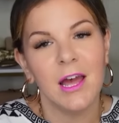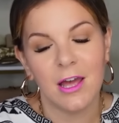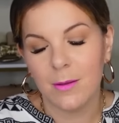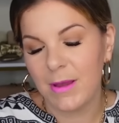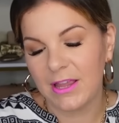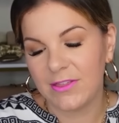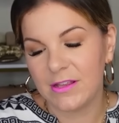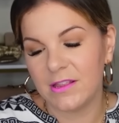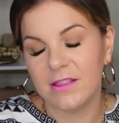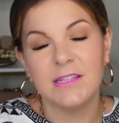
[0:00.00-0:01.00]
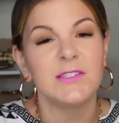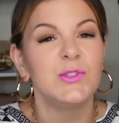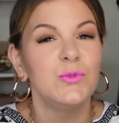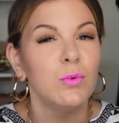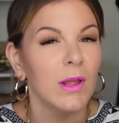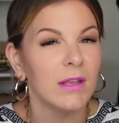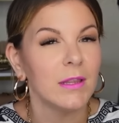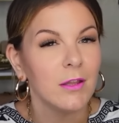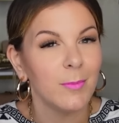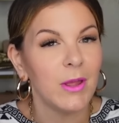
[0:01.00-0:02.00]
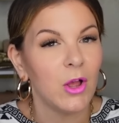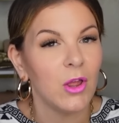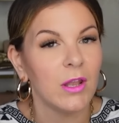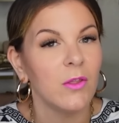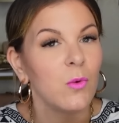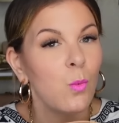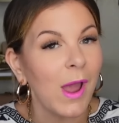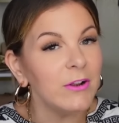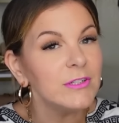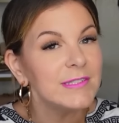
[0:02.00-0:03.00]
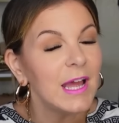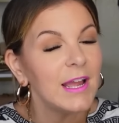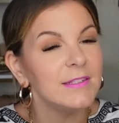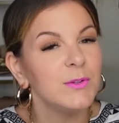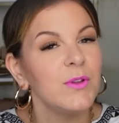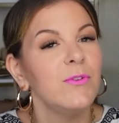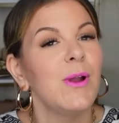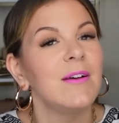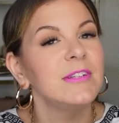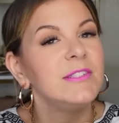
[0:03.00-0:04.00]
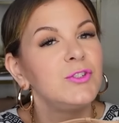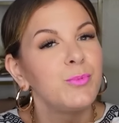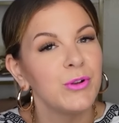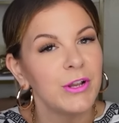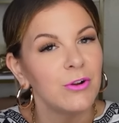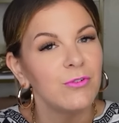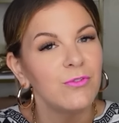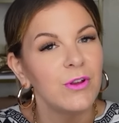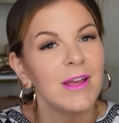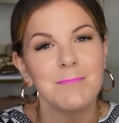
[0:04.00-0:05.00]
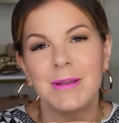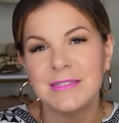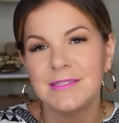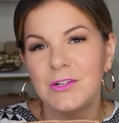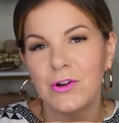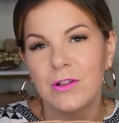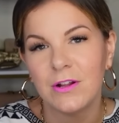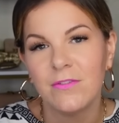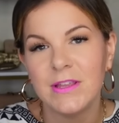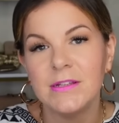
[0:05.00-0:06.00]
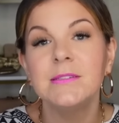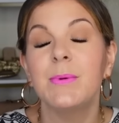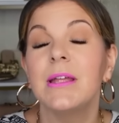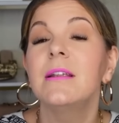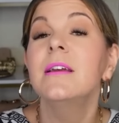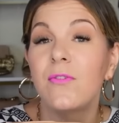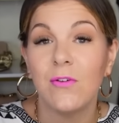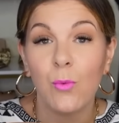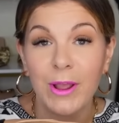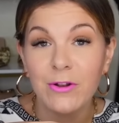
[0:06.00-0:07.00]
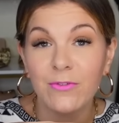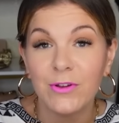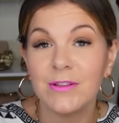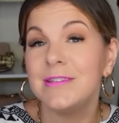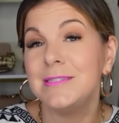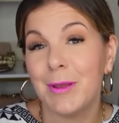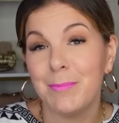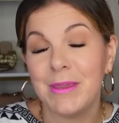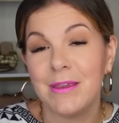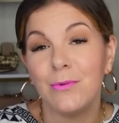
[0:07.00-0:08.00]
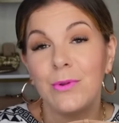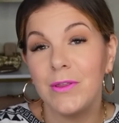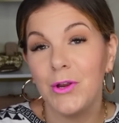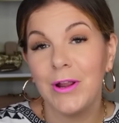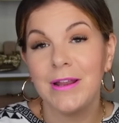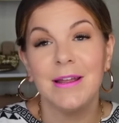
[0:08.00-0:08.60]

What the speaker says: I think that these do run a little bit on the wider side, so if you have a super narrow foot, I might steer clear of these, but if you have a wider foot, these might be really great.